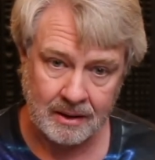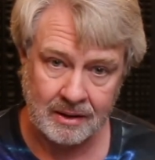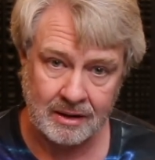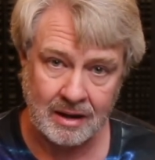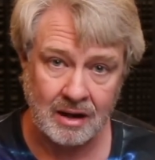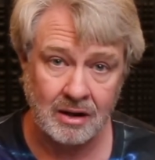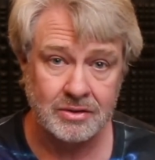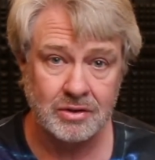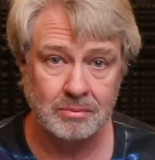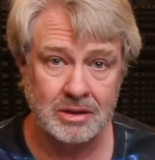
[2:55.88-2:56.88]
I'll
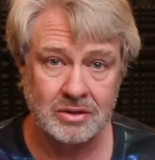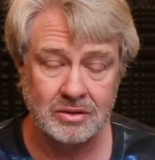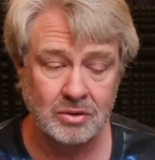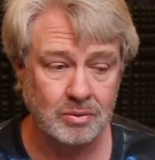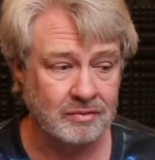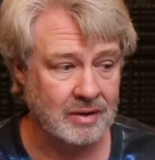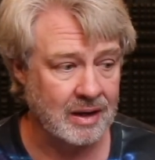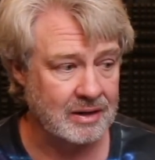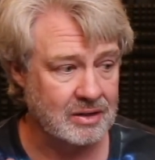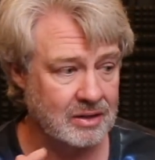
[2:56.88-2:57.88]
also mention too, we've
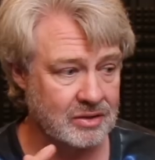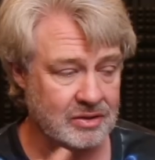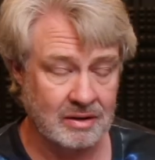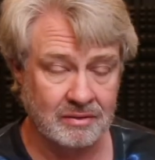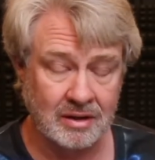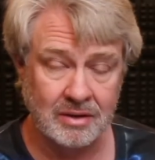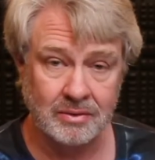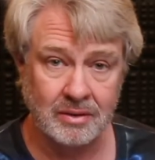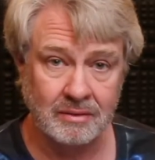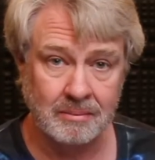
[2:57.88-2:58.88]
got in several
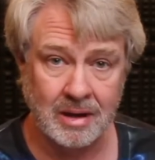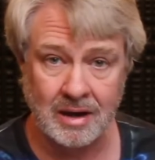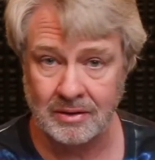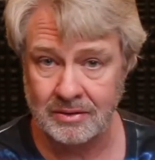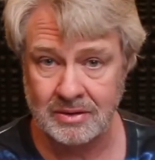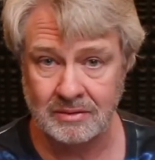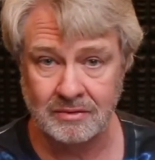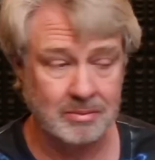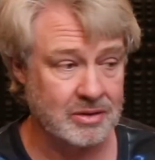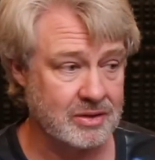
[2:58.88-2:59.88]
other models
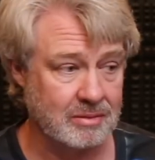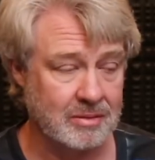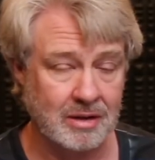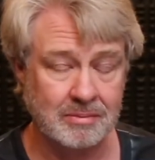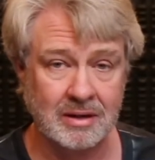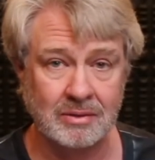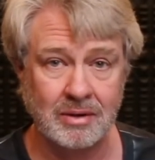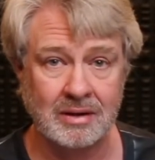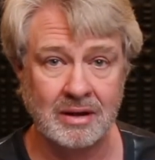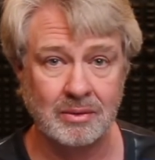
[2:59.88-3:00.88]
from the same company.
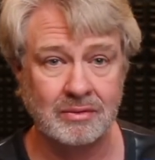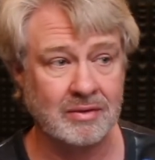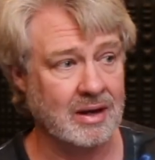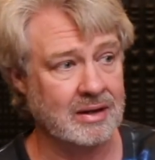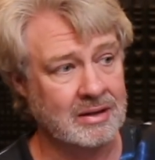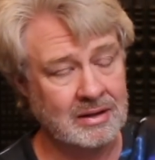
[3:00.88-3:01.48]
Right now we've got